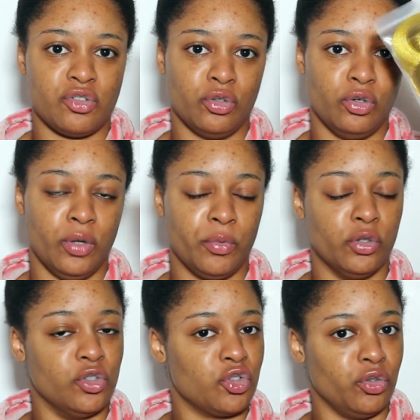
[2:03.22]
so I'm going
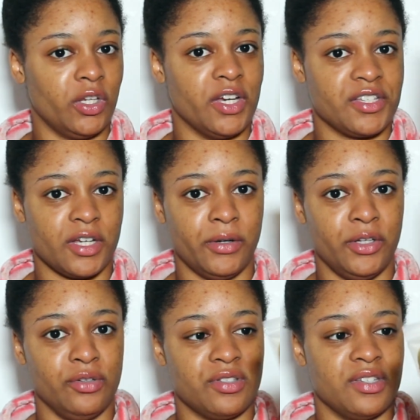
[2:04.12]
to show you guys how I
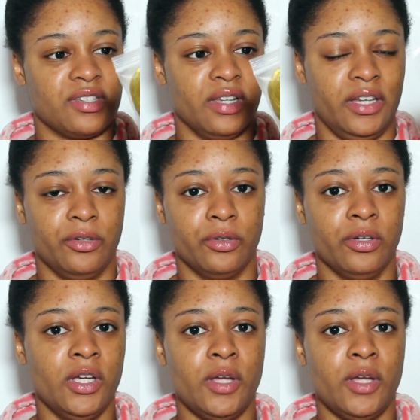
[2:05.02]
use this later,